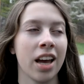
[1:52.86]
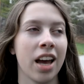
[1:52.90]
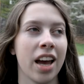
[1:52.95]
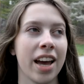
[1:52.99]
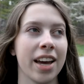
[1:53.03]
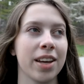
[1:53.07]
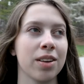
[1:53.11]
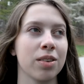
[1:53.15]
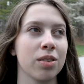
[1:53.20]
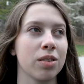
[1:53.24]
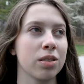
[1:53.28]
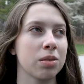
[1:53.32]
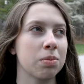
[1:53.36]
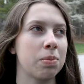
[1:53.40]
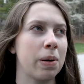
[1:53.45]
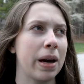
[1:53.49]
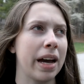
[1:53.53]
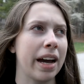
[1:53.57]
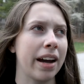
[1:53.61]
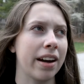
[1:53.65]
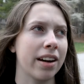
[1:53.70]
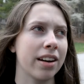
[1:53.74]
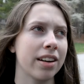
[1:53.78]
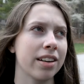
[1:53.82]
an old
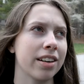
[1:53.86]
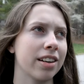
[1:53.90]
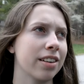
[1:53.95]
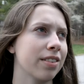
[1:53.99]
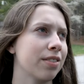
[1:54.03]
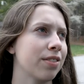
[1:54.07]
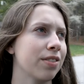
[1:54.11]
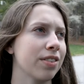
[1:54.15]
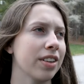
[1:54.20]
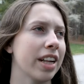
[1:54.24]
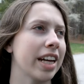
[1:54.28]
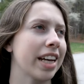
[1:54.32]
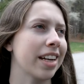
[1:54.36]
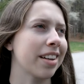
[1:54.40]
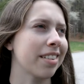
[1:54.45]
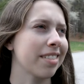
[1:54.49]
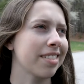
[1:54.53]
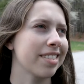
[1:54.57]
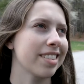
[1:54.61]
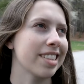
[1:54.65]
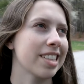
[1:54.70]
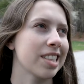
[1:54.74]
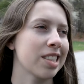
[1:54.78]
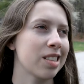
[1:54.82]
pair of like
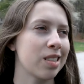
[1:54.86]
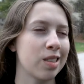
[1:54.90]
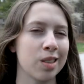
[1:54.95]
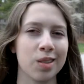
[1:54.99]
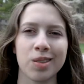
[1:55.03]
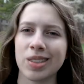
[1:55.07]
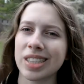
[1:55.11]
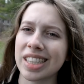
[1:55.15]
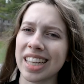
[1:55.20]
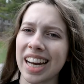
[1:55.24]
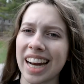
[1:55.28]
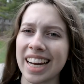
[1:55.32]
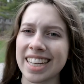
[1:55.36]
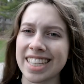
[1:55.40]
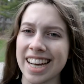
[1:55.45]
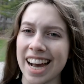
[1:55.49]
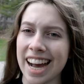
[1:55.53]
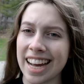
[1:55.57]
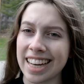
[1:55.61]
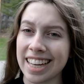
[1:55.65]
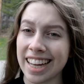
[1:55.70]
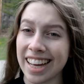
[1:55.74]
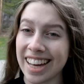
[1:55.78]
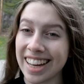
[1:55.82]
shoes that I
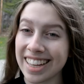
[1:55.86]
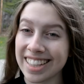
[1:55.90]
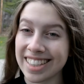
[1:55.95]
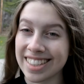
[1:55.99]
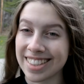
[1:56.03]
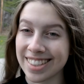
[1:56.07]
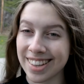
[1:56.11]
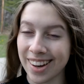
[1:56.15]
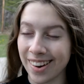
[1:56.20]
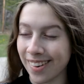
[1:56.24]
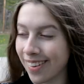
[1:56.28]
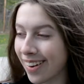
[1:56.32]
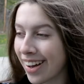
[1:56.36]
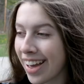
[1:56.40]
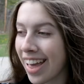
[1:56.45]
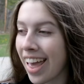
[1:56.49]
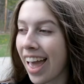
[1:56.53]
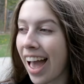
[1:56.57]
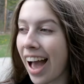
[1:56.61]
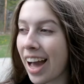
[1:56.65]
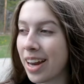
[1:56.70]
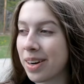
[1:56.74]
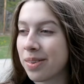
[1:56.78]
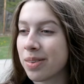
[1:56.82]
tie-dyed, so
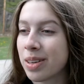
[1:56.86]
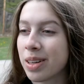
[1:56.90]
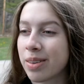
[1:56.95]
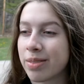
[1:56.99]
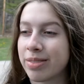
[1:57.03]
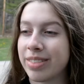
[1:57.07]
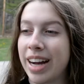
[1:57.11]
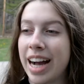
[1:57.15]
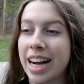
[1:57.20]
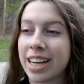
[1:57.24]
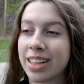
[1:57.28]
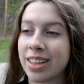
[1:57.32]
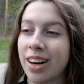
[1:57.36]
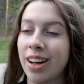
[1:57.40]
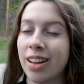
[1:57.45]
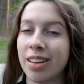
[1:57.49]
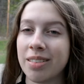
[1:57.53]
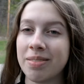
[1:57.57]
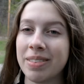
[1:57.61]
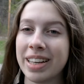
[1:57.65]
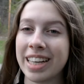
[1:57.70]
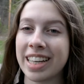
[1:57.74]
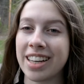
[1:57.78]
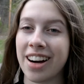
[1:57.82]
I don't want to wreck all
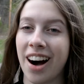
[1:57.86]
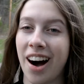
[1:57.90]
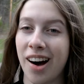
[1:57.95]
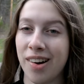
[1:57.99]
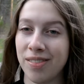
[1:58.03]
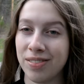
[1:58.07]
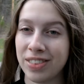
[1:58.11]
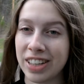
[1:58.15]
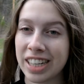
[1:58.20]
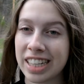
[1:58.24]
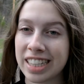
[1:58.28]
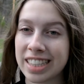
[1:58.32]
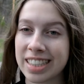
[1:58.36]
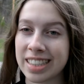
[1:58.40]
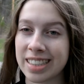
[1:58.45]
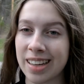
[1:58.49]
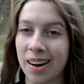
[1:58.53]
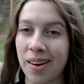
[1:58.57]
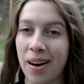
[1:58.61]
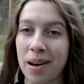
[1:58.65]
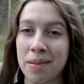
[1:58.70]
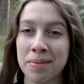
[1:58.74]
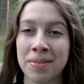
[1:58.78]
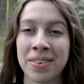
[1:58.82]
of my Converse,
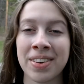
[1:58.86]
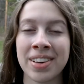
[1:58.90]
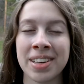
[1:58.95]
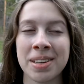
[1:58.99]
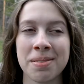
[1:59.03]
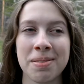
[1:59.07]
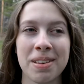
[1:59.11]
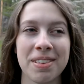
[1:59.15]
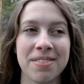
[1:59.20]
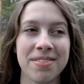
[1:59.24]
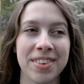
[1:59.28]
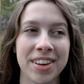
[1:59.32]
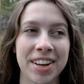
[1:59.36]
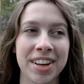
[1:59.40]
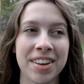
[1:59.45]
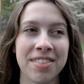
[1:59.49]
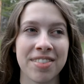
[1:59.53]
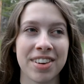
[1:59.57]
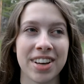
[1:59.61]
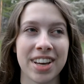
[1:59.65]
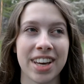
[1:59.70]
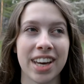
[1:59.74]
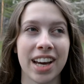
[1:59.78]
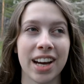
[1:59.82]
so I'm going to be very,
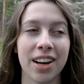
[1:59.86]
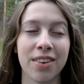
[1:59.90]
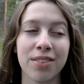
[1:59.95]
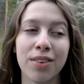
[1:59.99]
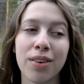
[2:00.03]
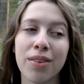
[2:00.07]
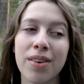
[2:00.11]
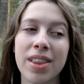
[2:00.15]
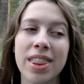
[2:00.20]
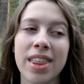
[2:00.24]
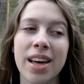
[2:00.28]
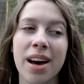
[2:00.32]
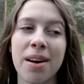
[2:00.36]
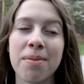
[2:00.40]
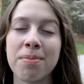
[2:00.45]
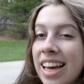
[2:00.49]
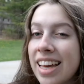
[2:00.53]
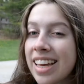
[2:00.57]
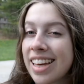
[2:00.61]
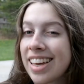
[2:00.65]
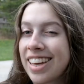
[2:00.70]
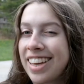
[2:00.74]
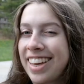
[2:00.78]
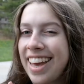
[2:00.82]
very careful with them.
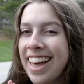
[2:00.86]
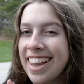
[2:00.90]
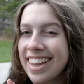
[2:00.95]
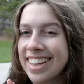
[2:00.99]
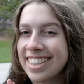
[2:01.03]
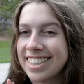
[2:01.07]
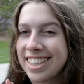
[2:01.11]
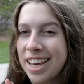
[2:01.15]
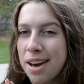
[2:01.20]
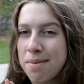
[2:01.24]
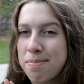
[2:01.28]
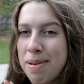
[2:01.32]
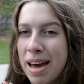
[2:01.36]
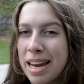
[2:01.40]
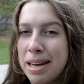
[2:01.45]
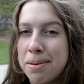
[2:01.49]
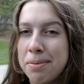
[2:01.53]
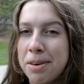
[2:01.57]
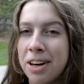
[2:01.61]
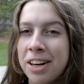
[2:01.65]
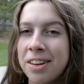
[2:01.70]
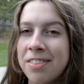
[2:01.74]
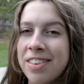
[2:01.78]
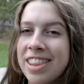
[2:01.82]
Yeah, let's get penny
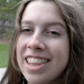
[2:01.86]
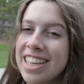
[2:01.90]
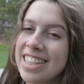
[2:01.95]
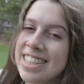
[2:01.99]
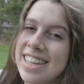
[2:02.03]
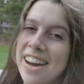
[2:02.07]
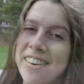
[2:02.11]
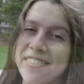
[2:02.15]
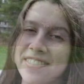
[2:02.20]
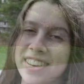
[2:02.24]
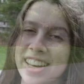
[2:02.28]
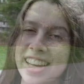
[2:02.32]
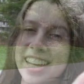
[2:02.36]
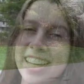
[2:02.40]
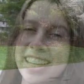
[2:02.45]
boarding with this outfit.